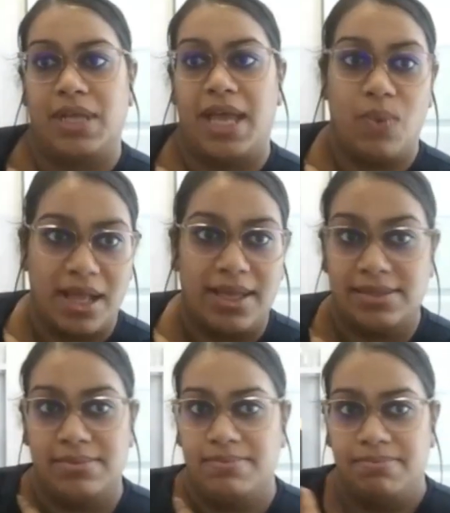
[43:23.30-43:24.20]
well
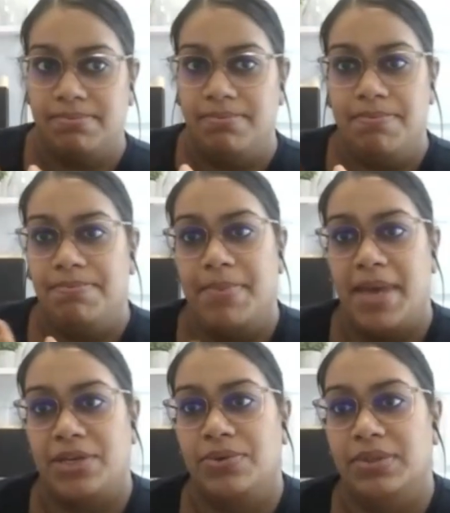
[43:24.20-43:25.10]
as
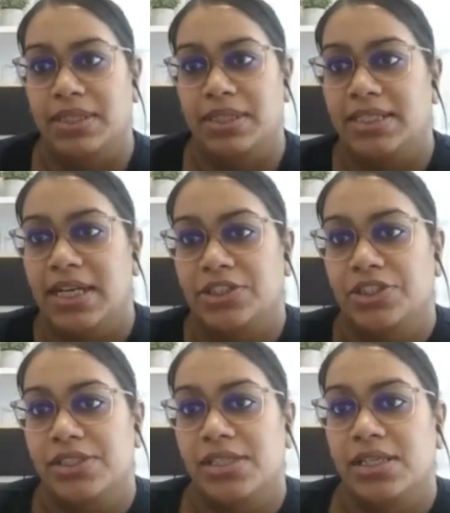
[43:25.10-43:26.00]
manual leak
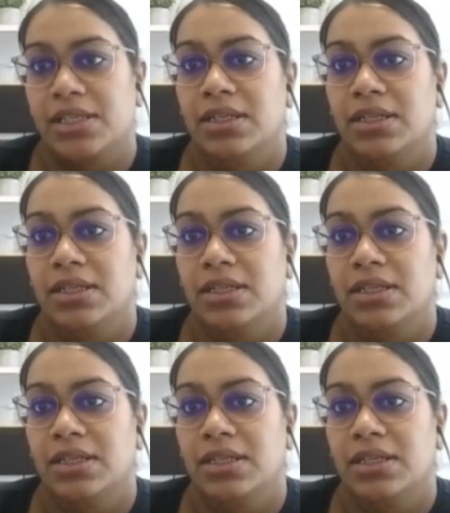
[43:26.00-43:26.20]
detectors.